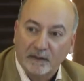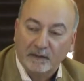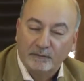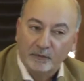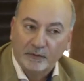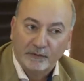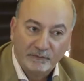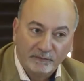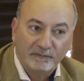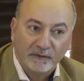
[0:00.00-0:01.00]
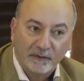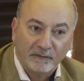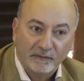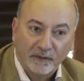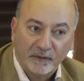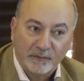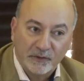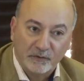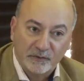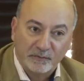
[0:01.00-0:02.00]
on board. The
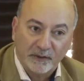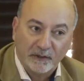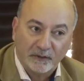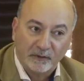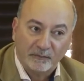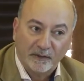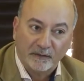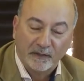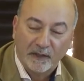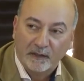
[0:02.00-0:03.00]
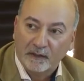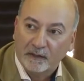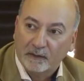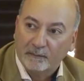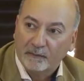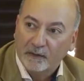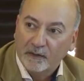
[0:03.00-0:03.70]
commissioner was pretty clear about that. I'm